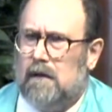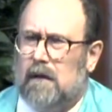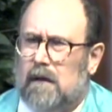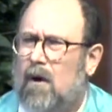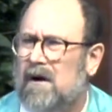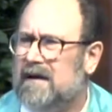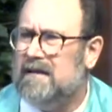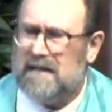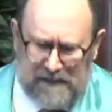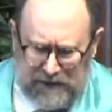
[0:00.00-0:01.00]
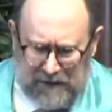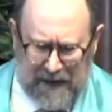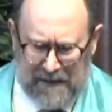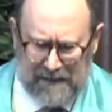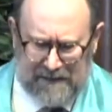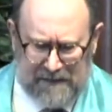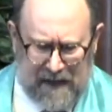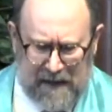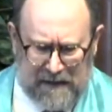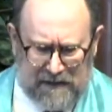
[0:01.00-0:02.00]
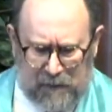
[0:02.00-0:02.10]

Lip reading: Or in these United States,